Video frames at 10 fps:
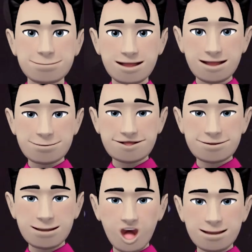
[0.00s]
the
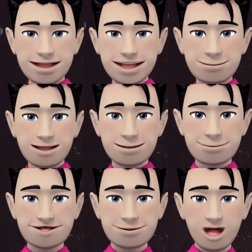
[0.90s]
secret to the wonderful
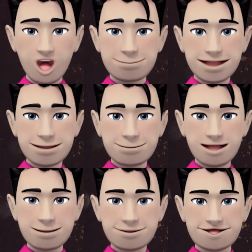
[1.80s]
sales of my
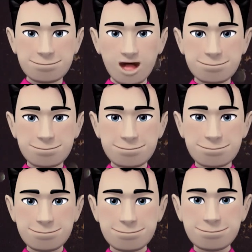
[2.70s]
breakfasts.
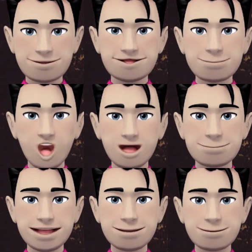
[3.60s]
That I
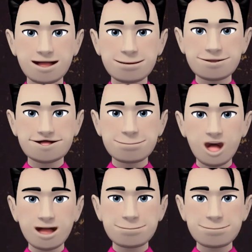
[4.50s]
personalize my ads